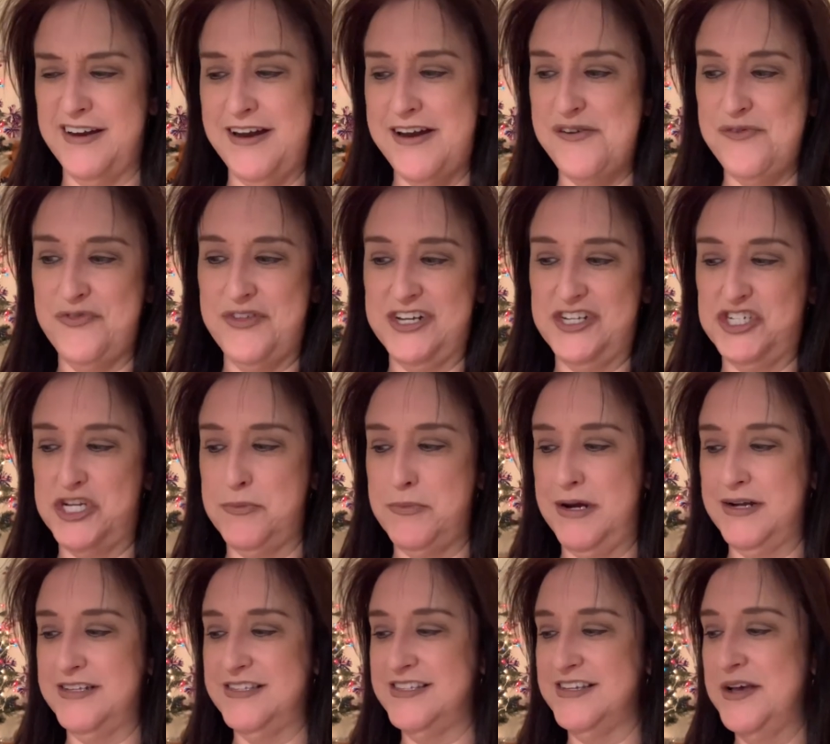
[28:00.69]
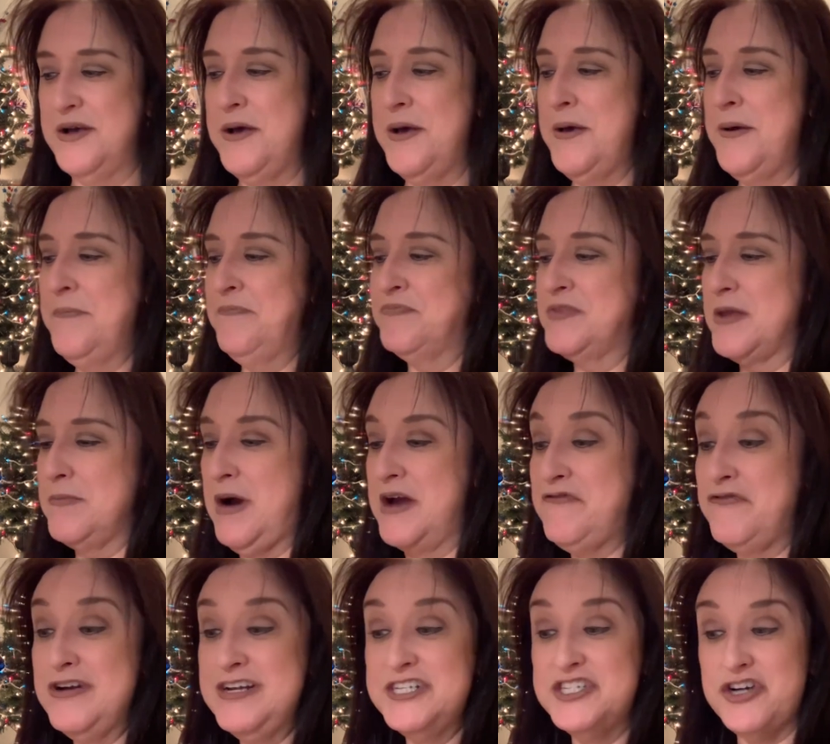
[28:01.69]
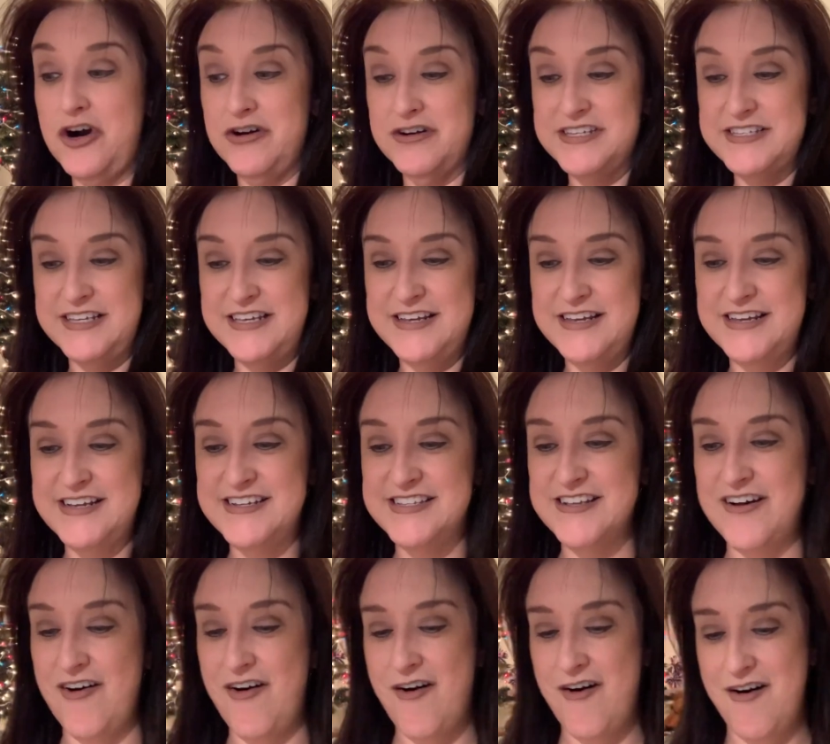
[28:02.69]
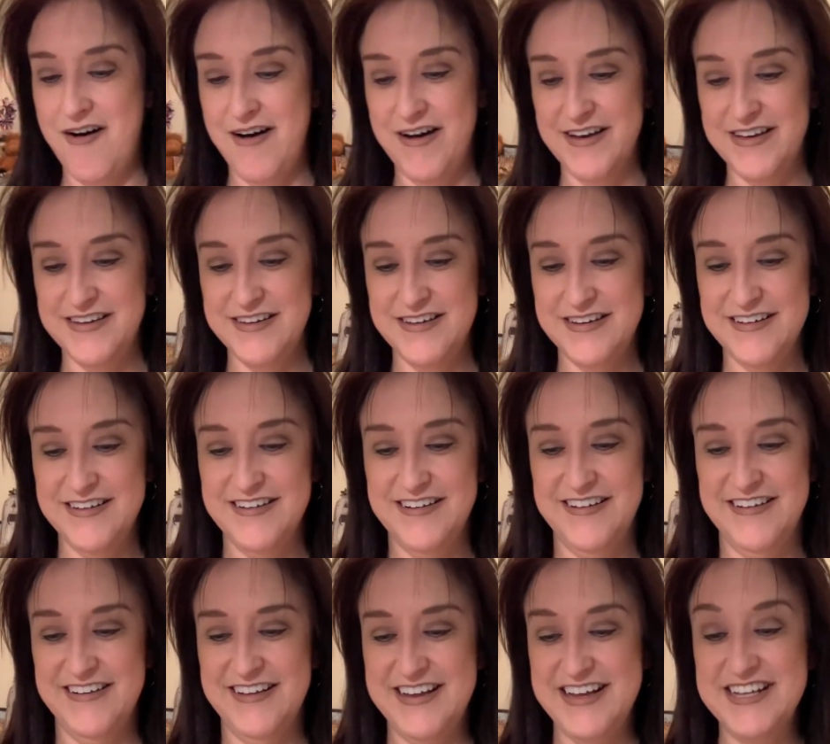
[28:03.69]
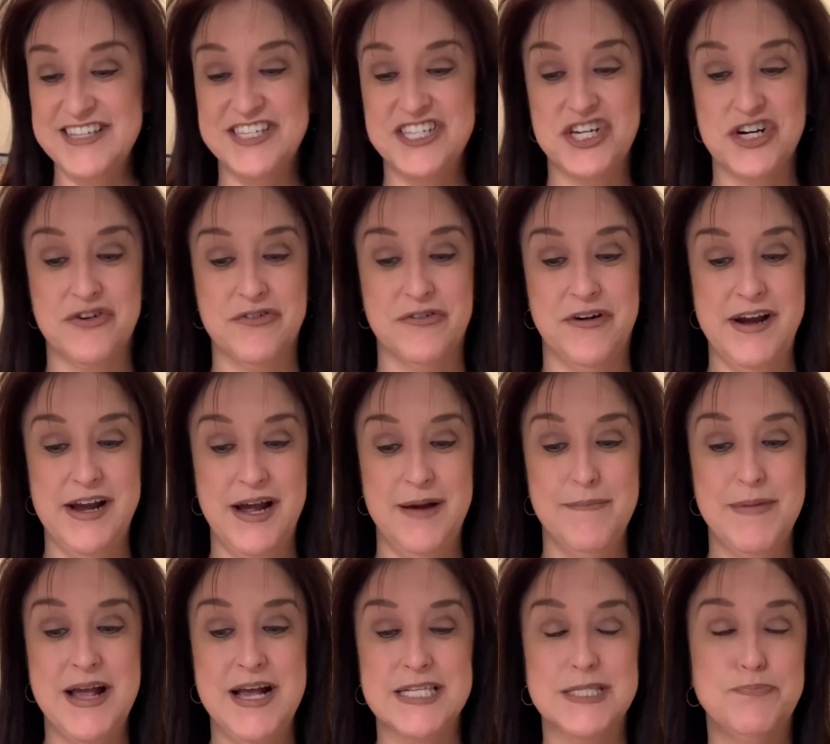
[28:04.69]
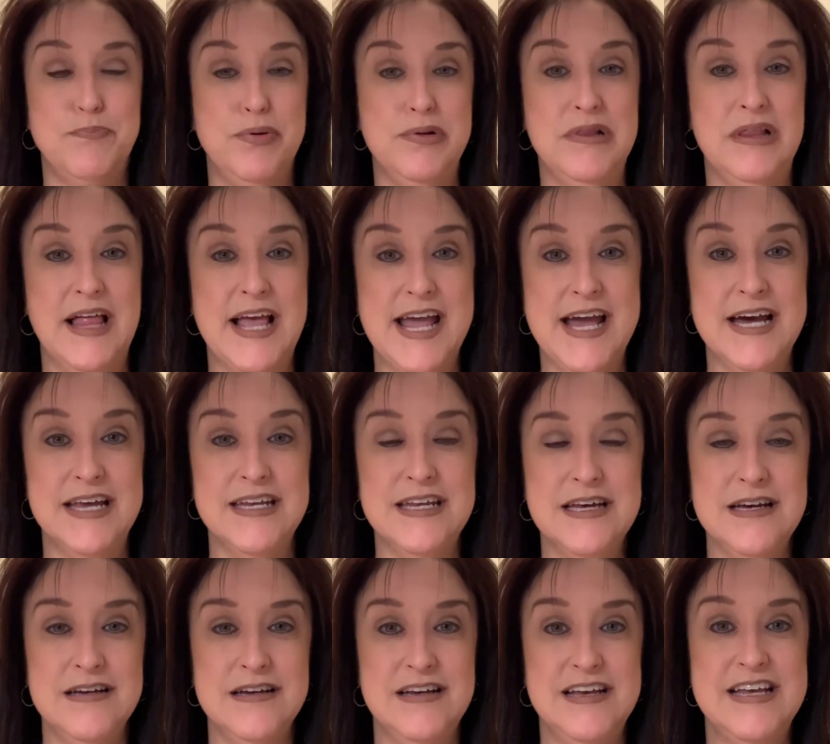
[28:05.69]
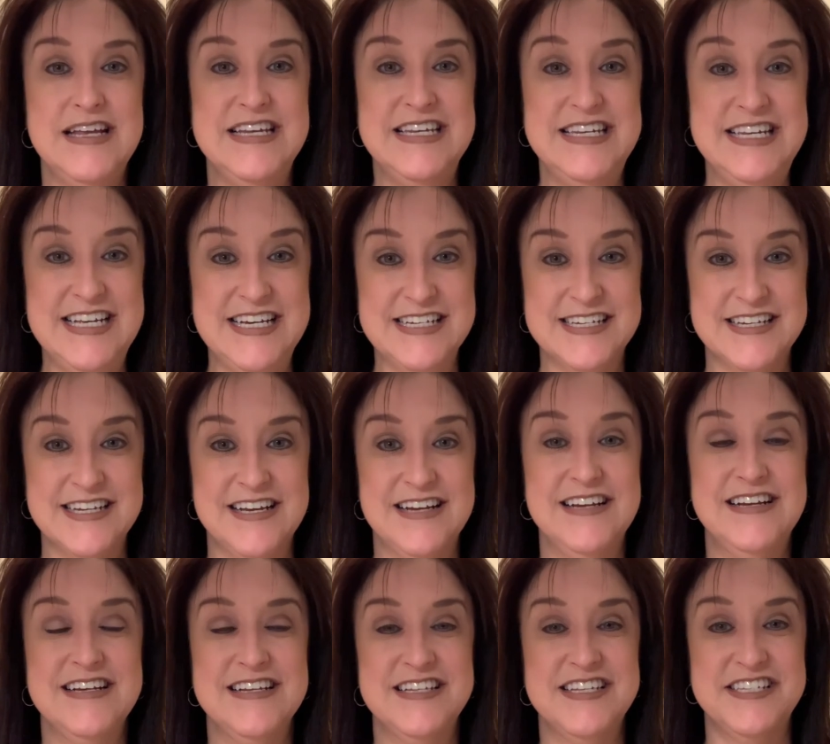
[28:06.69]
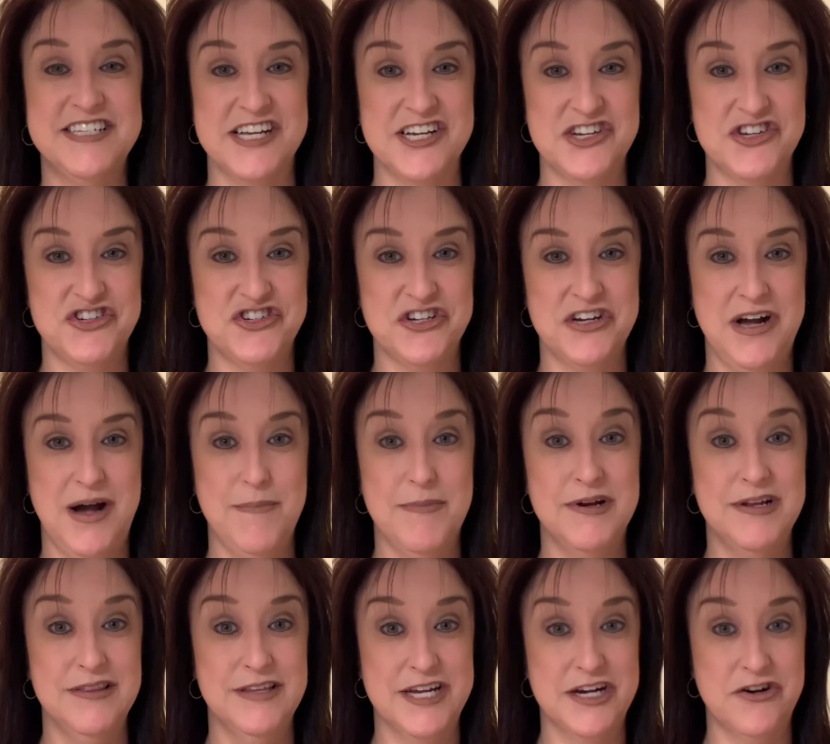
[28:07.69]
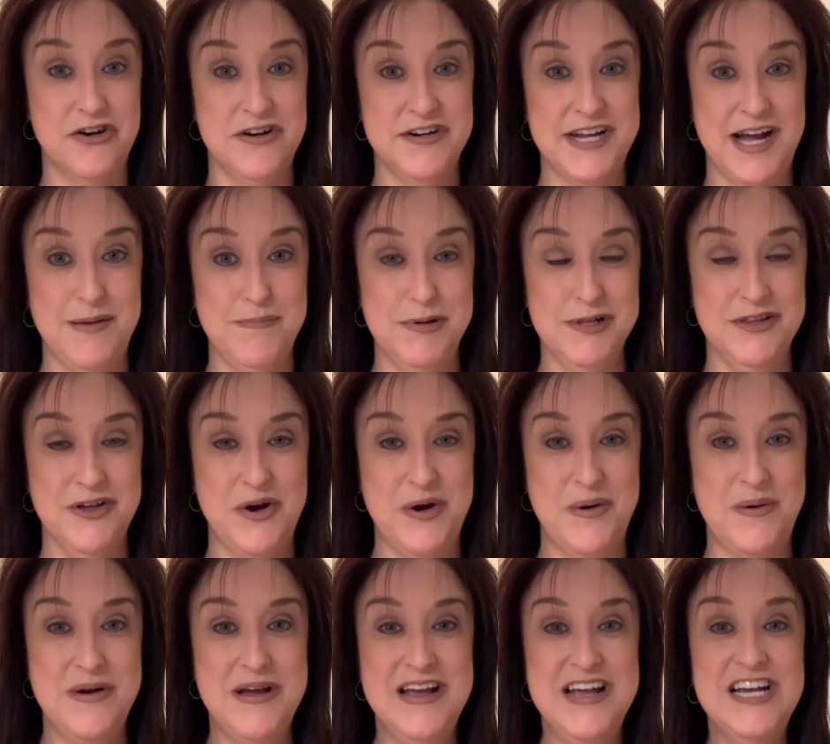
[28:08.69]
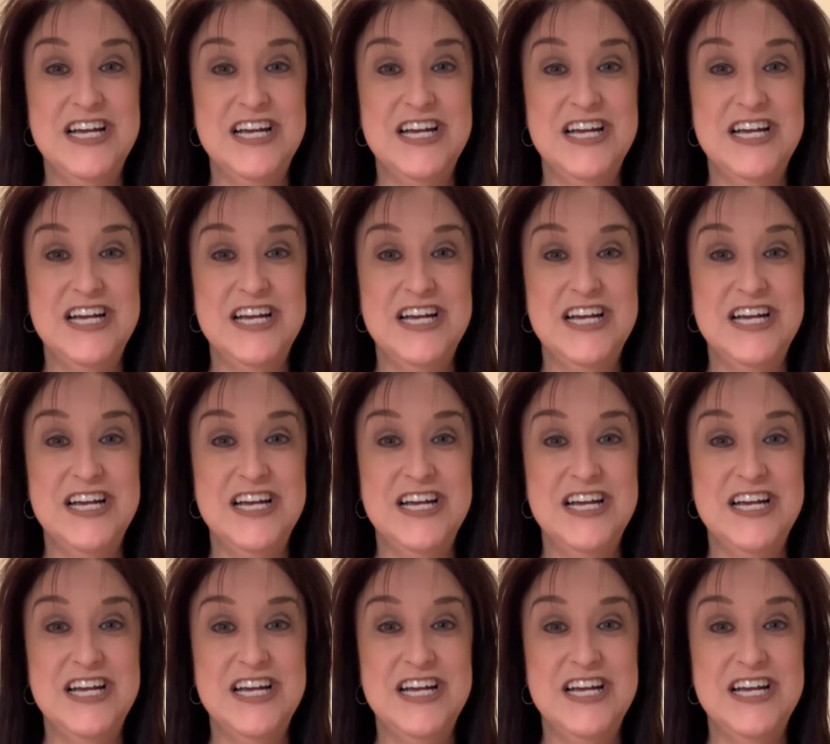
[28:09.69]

I don't think she minds. My friend Darci is on Instagram as Plan Knit Stitch. I'm going to link her down below.